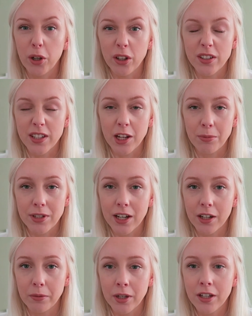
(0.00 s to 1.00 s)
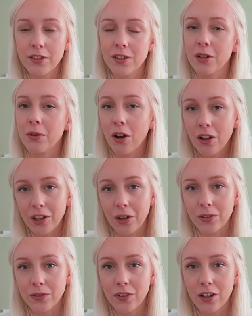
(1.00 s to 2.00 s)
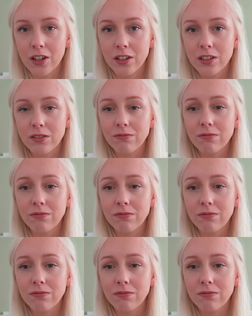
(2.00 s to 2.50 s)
at the same time yet. So Ollie goes first,